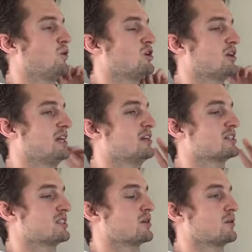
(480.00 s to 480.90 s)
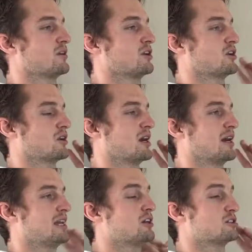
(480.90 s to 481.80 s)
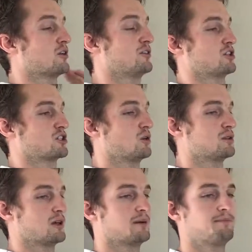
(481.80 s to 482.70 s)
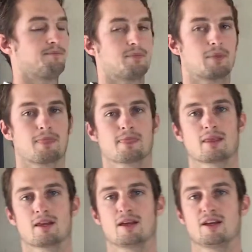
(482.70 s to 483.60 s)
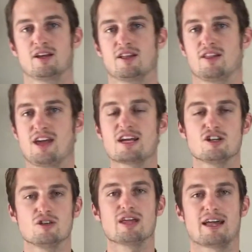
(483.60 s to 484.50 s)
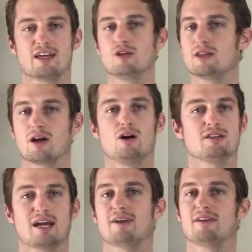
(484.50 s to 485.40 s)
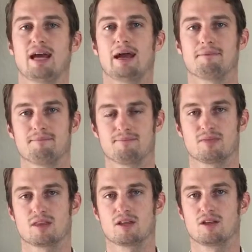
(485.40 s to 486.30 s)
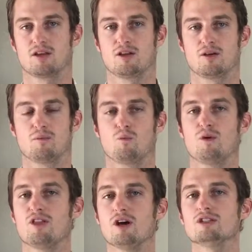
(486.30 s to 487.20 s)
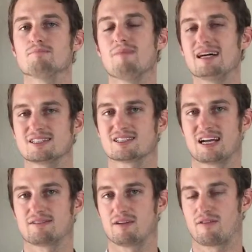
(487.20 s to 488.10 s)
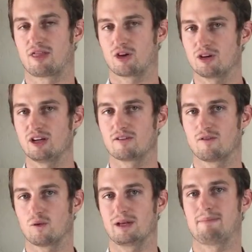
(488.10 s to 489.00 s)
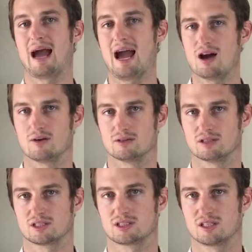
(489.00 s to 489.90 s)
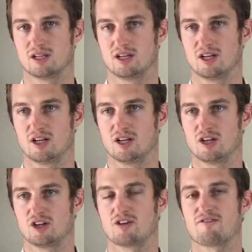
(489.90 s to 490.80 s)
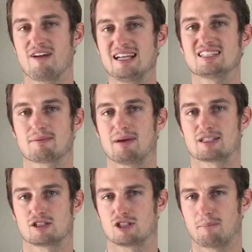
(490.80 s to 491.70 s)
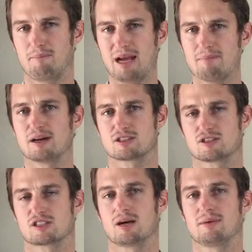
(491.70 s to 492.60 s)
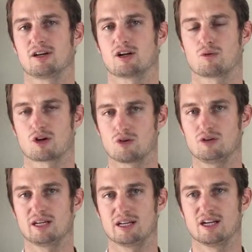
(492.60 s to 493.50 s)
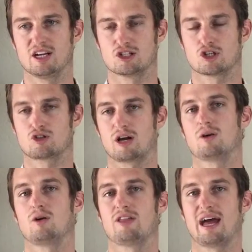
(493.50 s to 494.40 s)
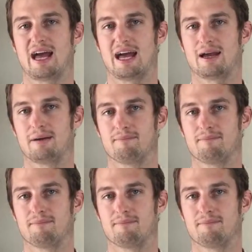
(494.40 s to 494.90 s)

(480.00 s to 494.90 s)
when your ear is over your shoulder, they can do that. They can do that all day, every day. When those muscles have to have 30 or 40 pounds, your phasic muscles, your big muscles come in and are recruited to try to hold that head